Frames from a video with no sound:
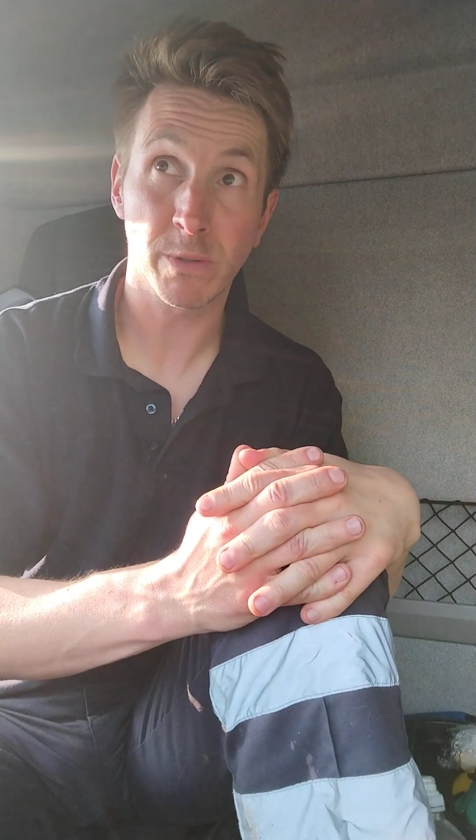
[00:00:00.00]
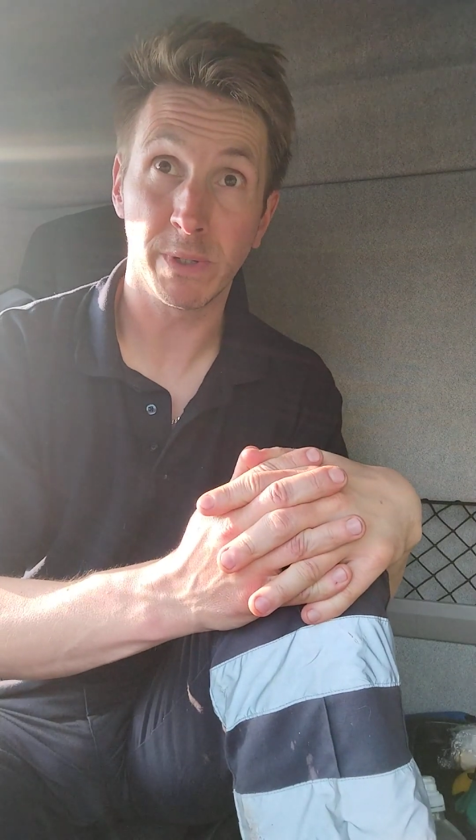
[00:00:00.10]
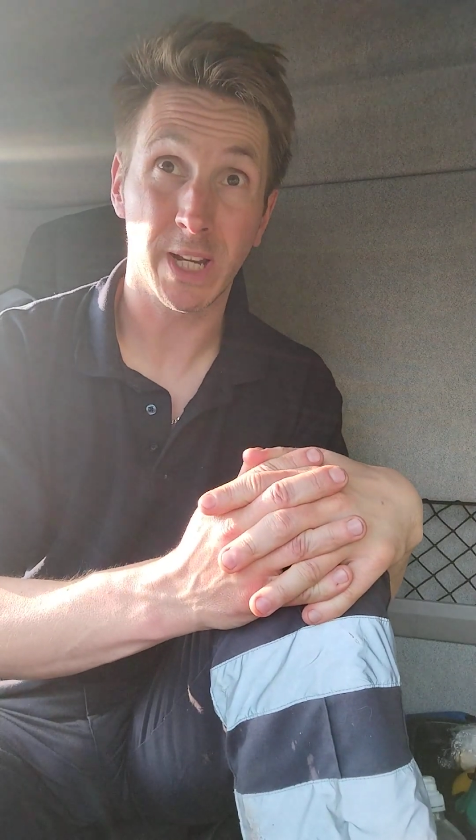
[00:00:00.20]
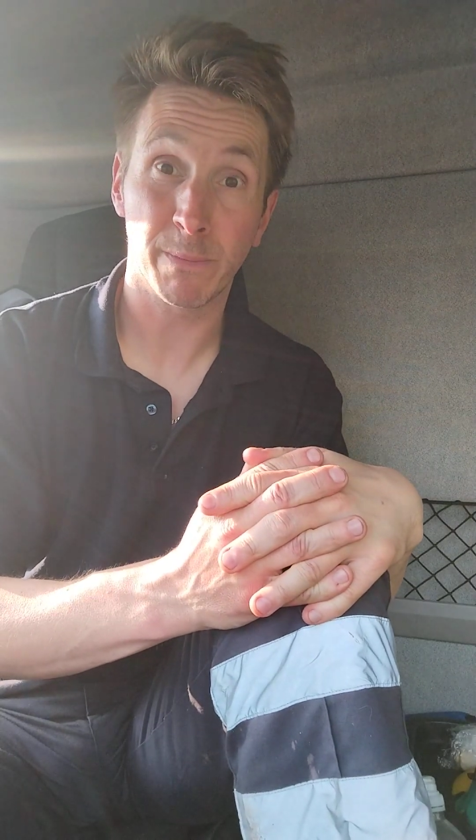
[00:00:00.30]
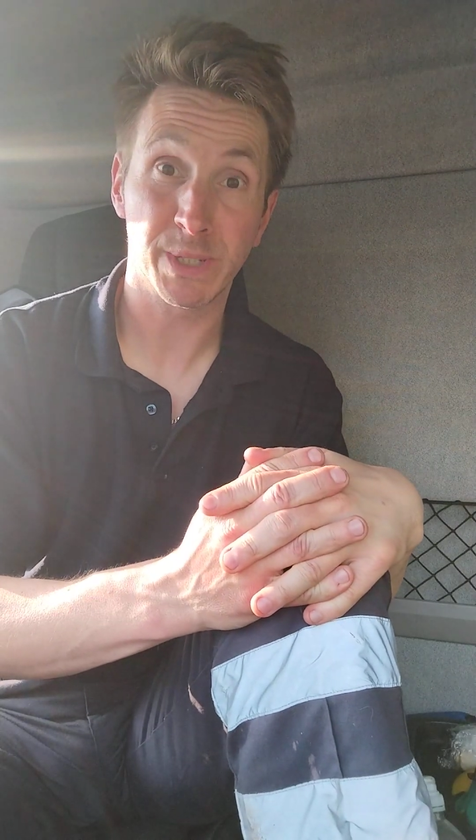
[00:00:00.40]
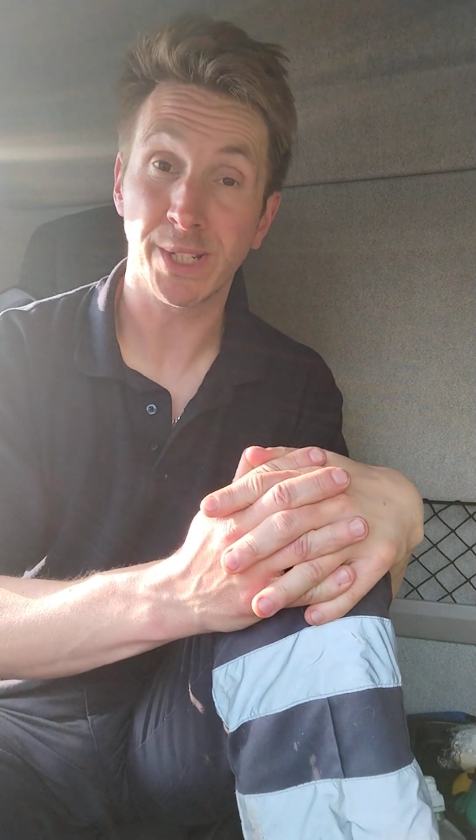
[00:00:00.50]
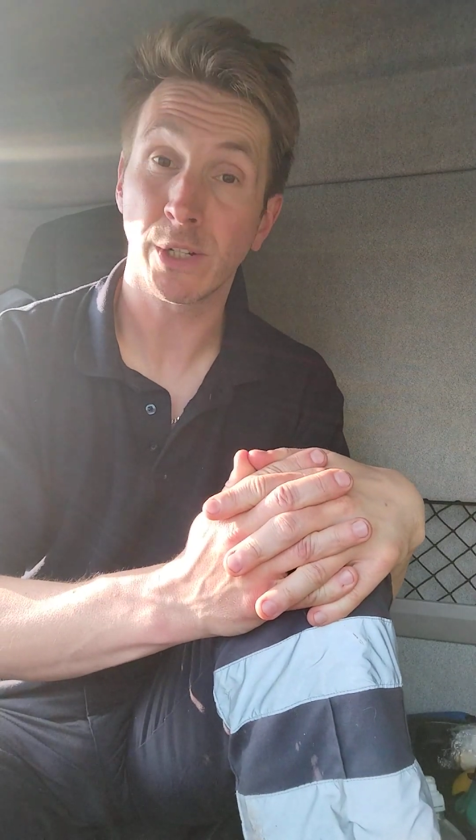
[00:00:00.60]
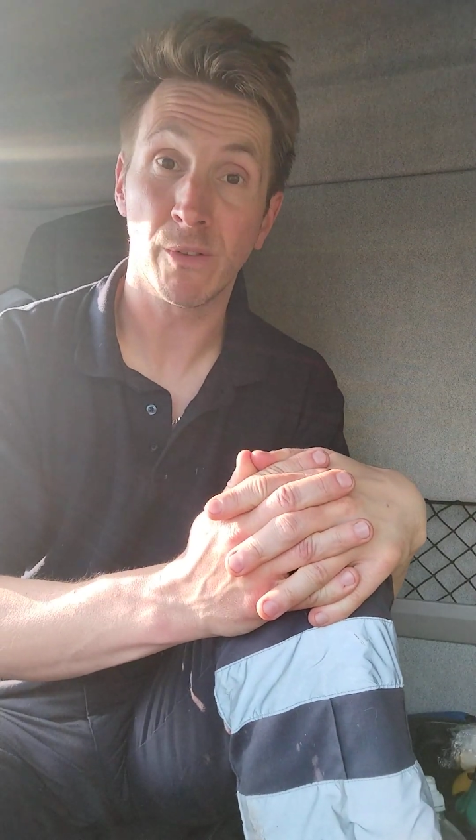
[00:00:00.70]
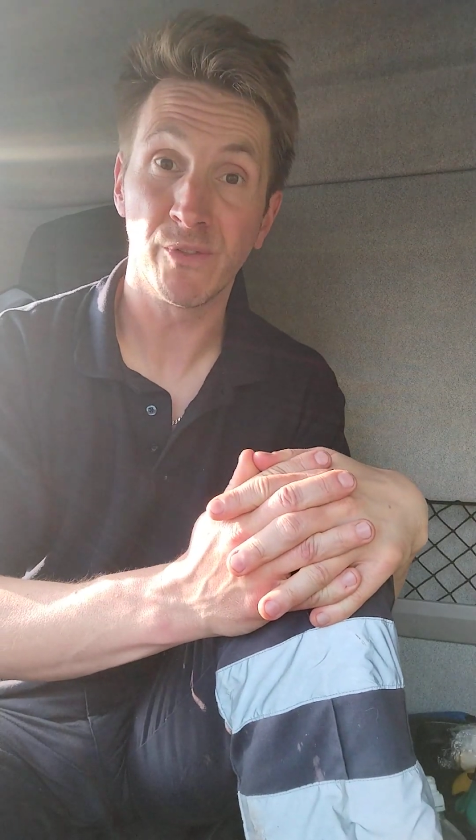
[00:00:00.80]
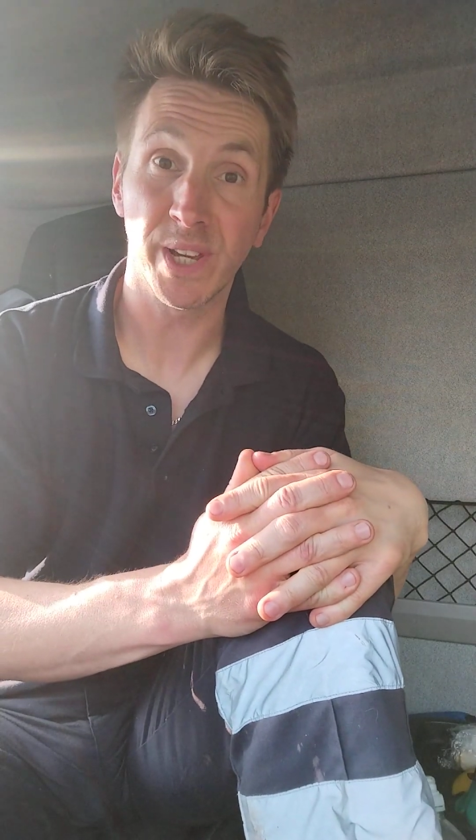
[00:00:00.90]
to me like a prison
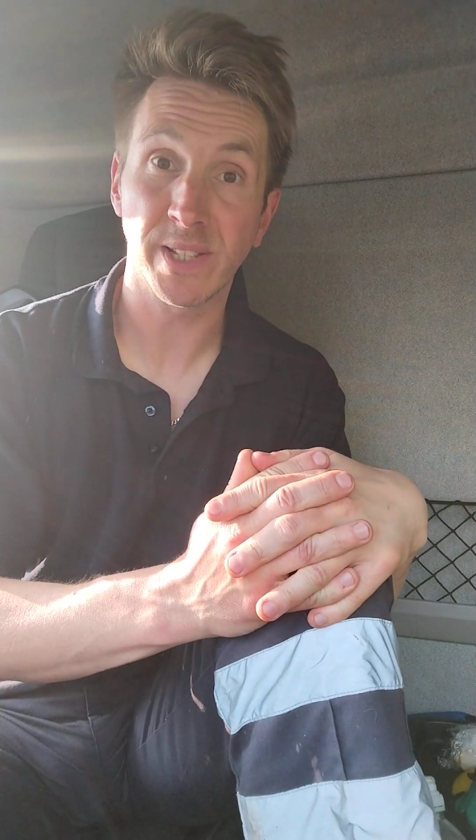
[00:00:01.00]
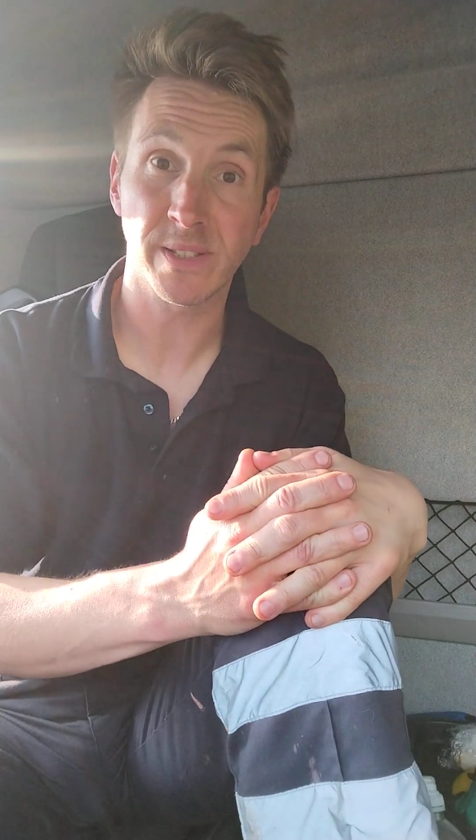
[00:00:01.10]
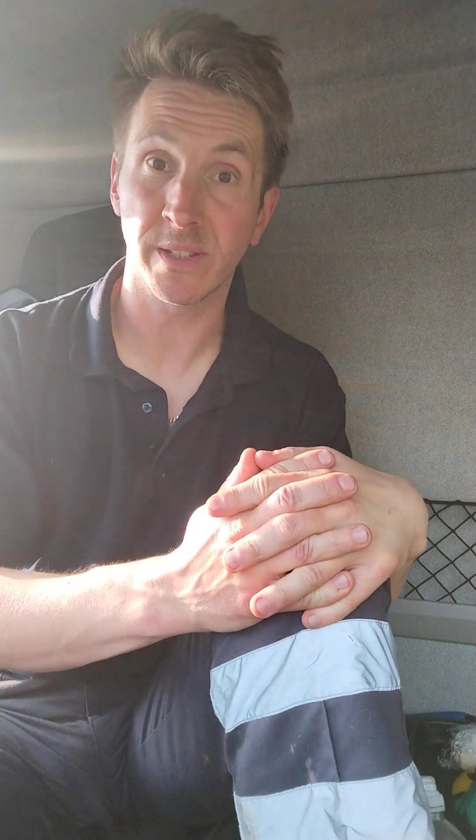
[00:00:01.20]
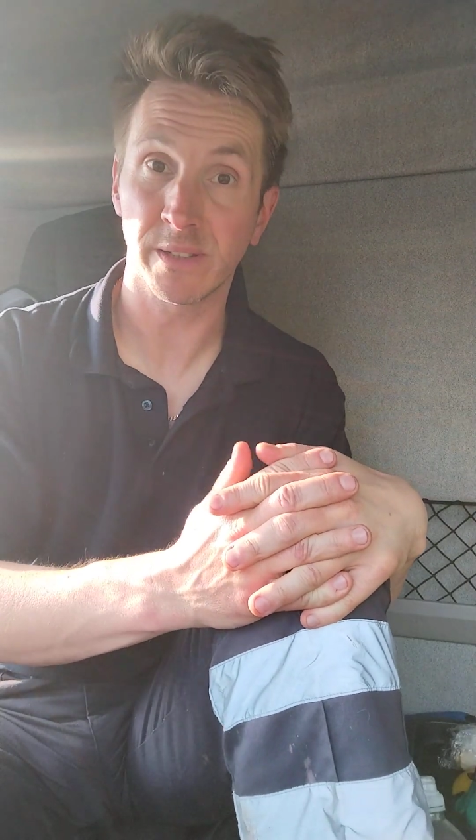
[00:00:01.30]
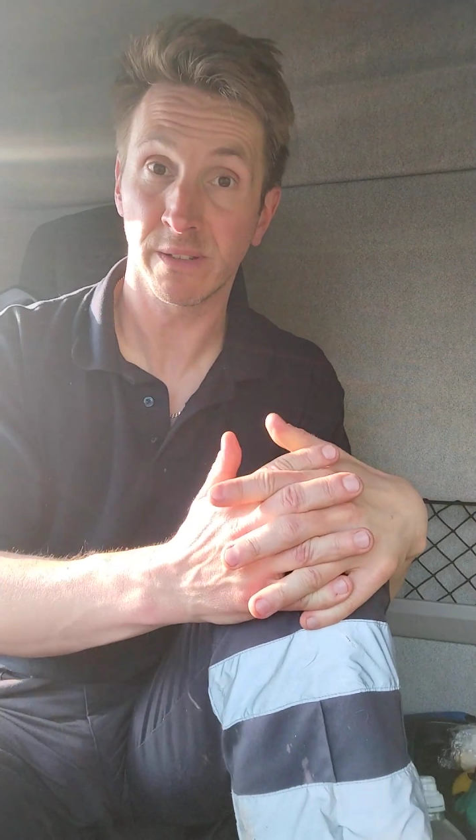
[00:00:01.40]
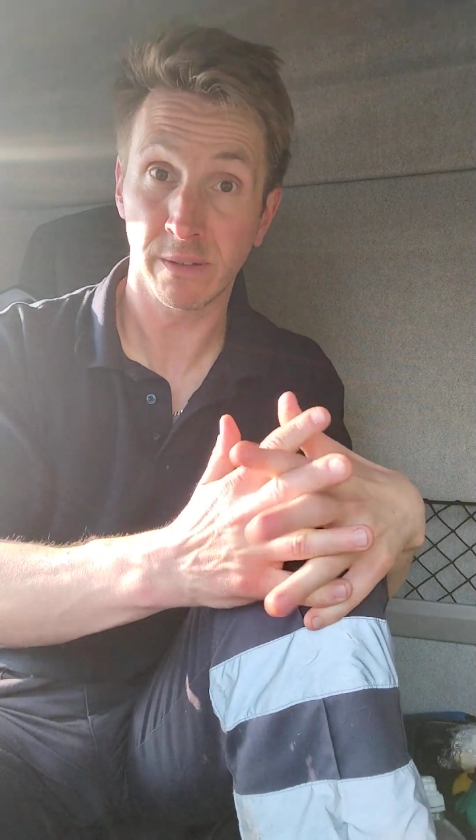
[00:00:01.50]
convict, and